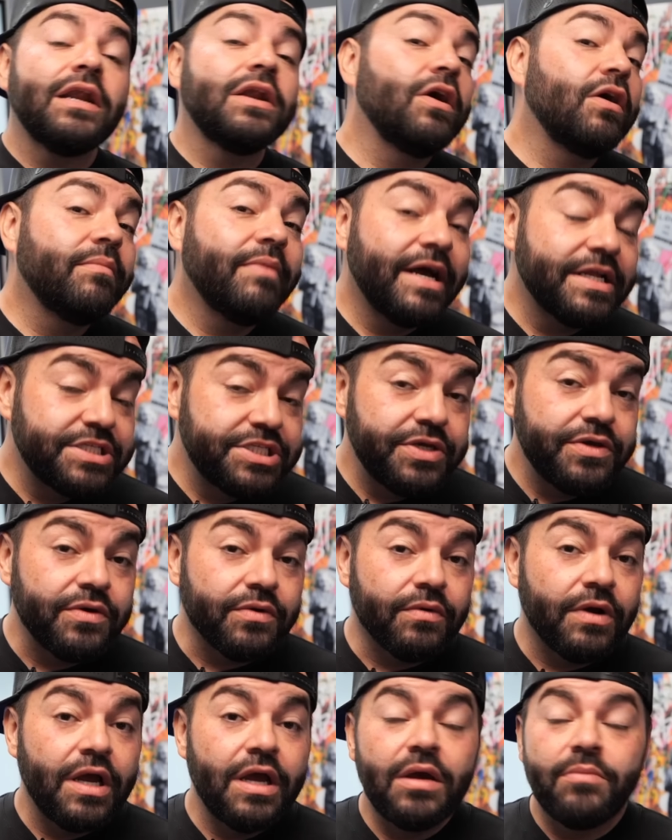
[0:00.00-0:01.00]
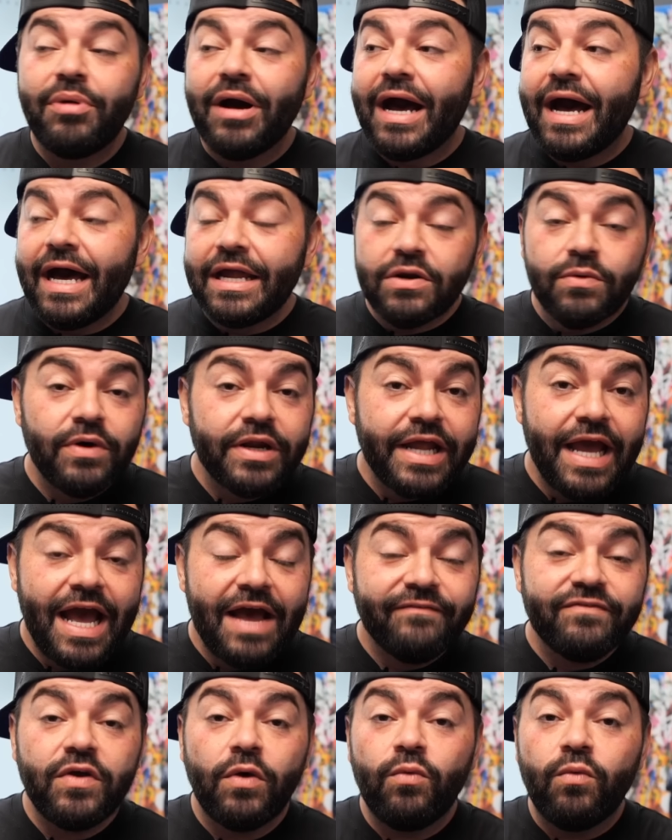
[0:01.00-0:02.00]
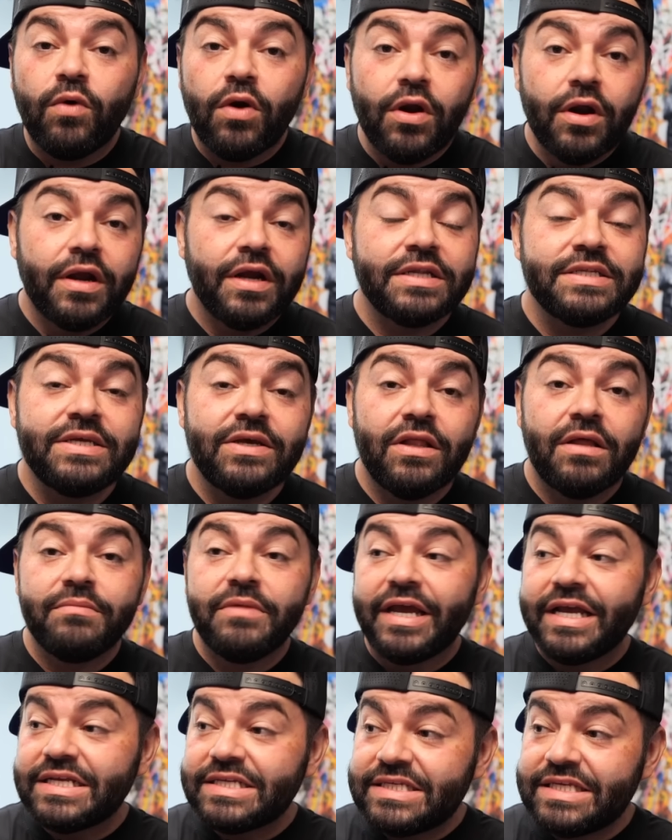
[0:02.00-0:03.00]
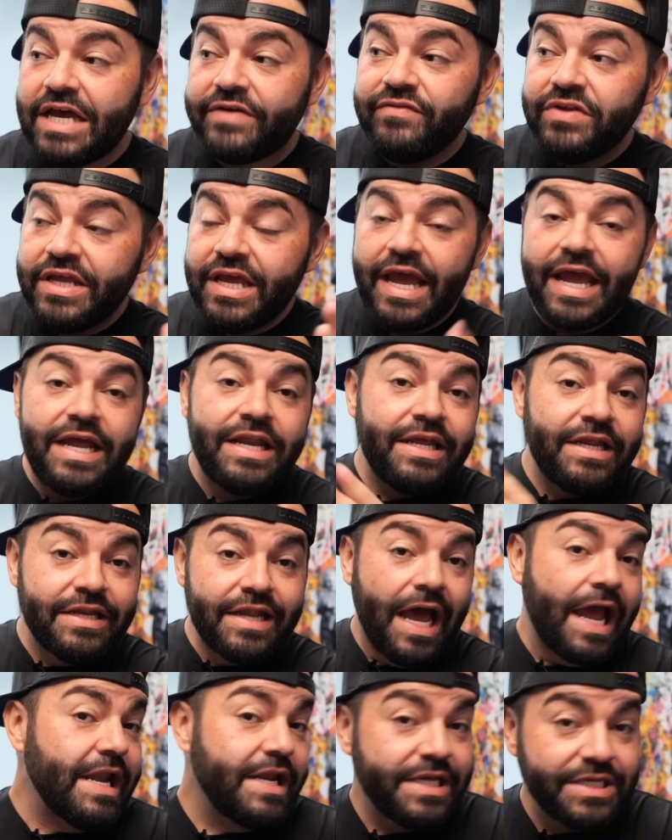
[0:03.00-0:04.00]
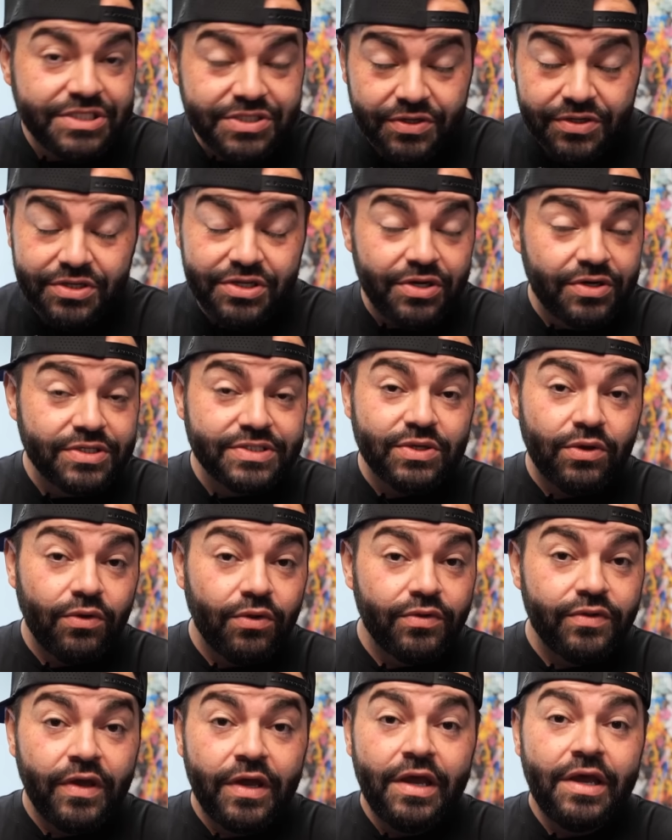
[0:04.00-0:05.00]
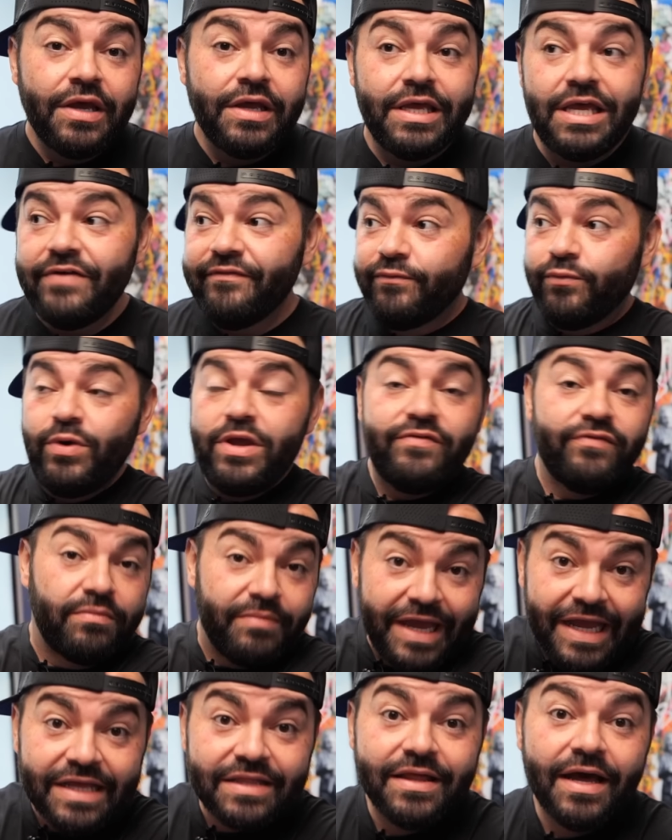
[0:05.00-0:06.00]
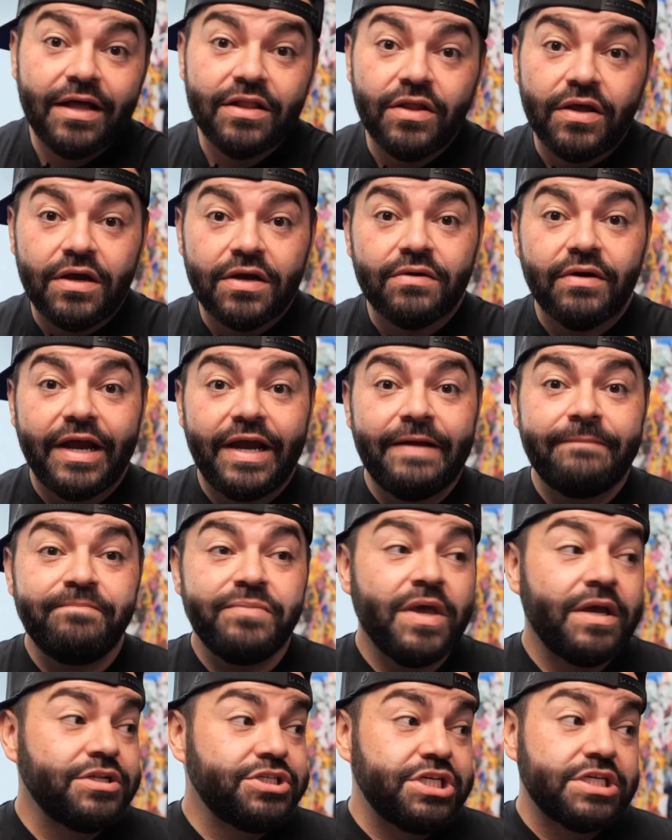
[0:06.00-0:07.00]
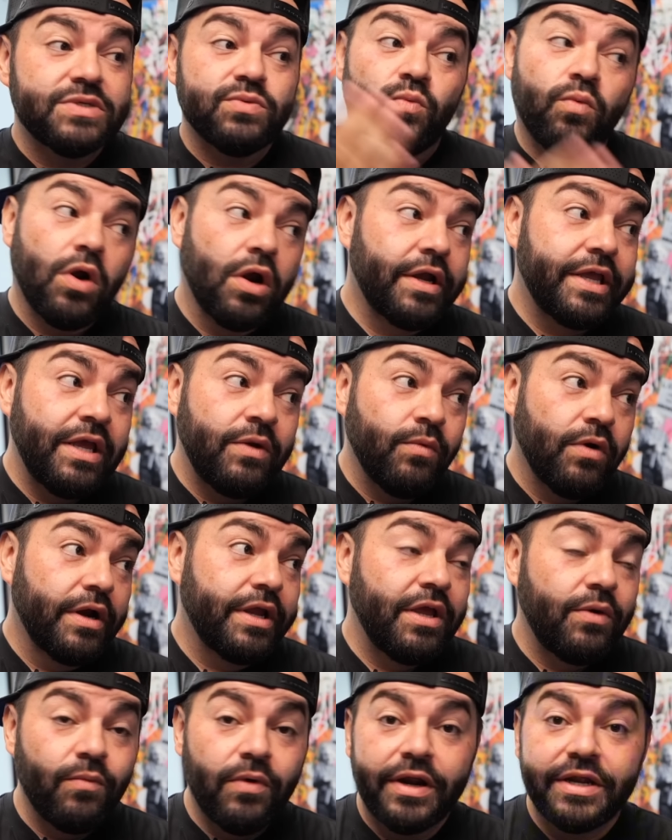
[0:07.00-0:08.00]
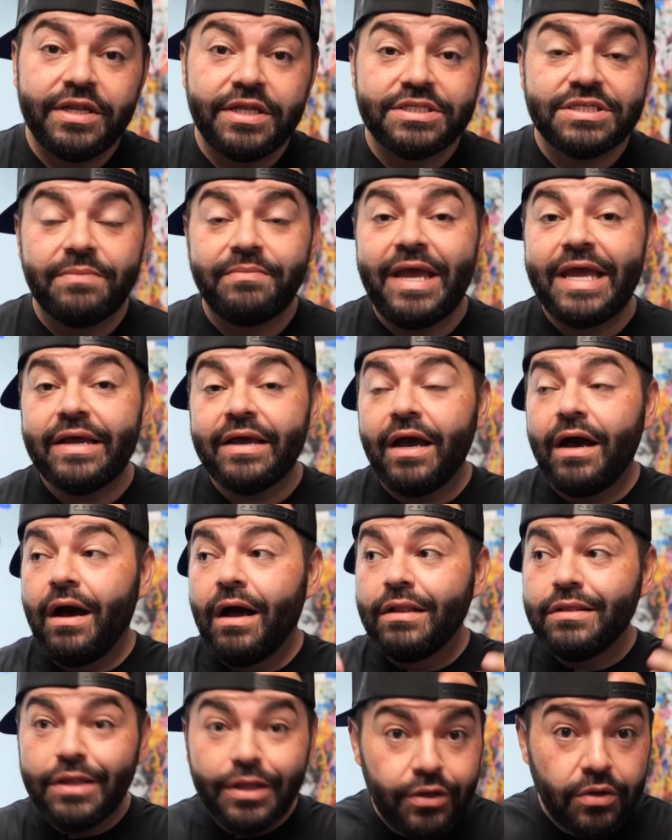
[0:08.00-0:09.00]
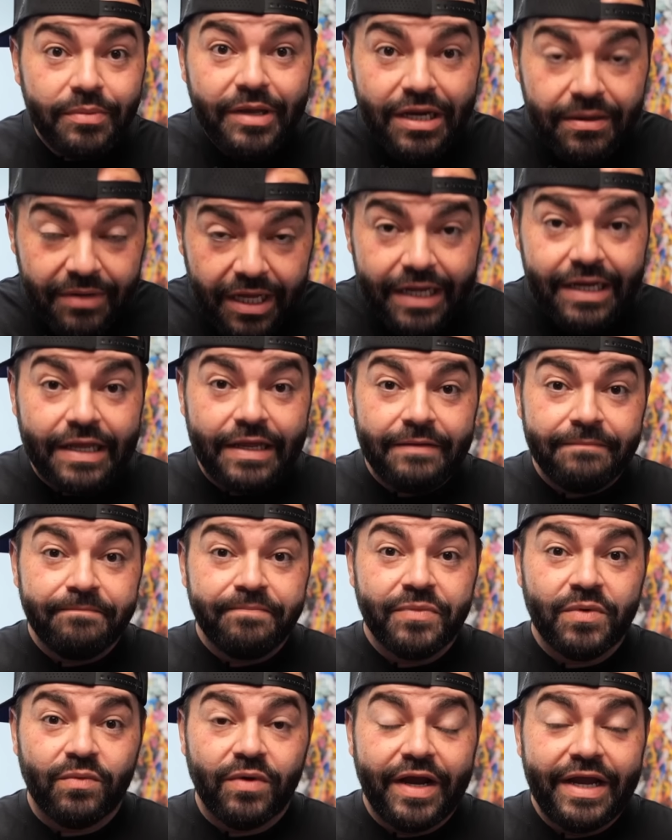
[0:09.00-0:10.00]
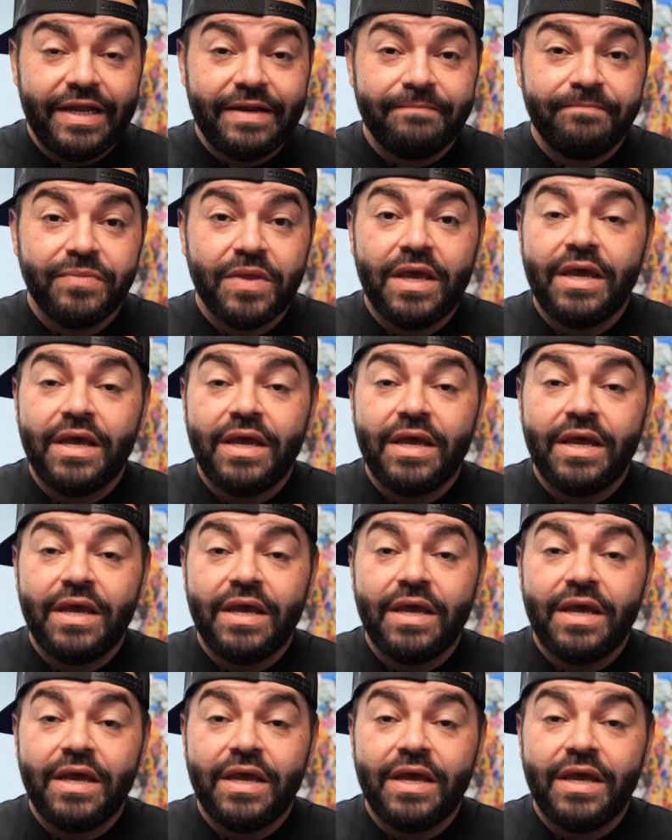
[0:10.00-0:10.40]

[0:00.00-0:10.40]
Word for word: know about you, but I don't wanna have to work until I'm like 70, 80, 90 years old, if we even make it that long, right? Just working to make a little bit of money, right?